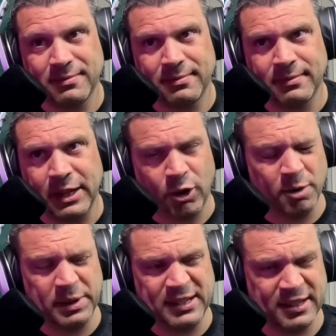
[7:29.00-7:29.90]
and
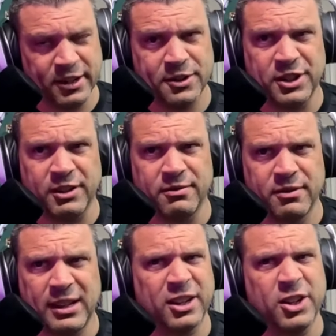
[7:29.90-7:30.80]
R&B singers, and a
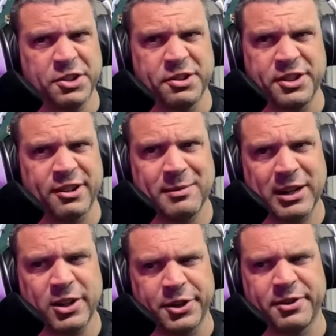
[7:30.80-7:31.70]
lot of country singers. I'm not a
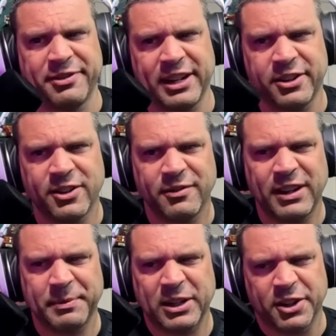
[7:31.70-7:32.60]
country fan, y'all. I'm not a
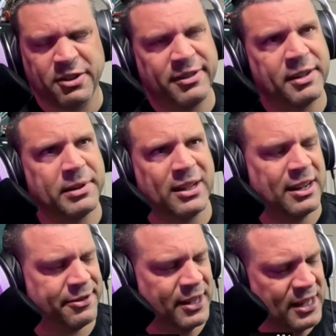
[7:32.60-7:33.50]
big country fan, but a
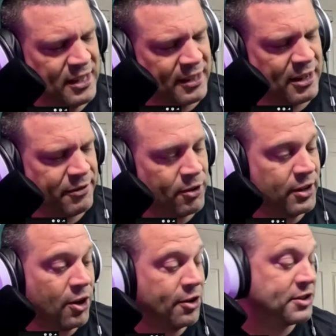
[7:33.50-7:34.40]
lot of
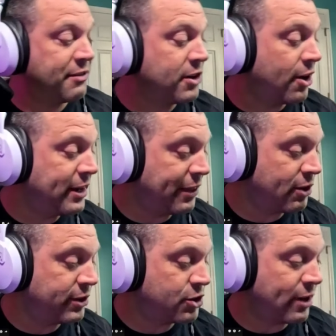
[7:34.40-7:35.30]
artists have gone down there in
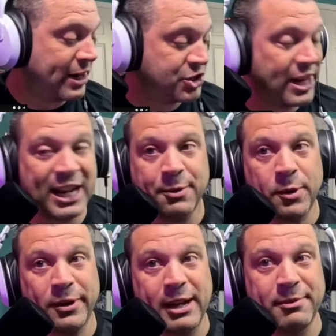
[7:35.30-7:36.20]
the trash can. I won't
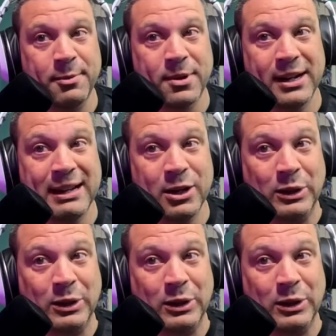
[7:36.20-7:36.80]
name them right now.